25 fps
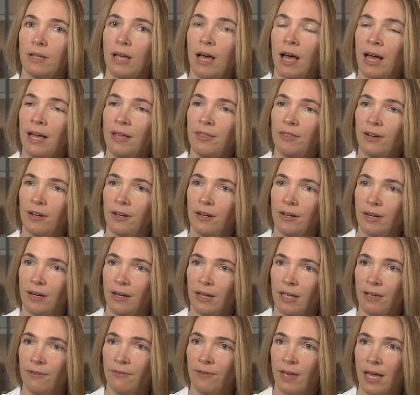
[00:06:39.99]
either
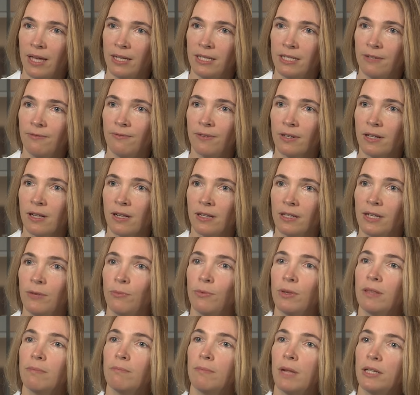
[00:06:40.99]
have had difficulty
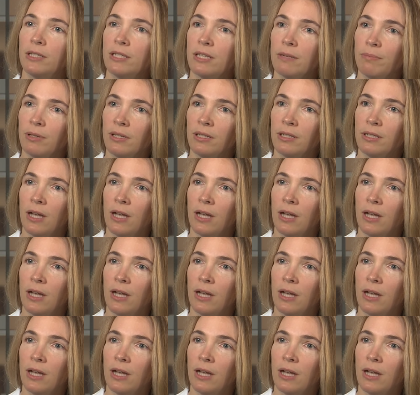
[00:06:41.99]
with multiple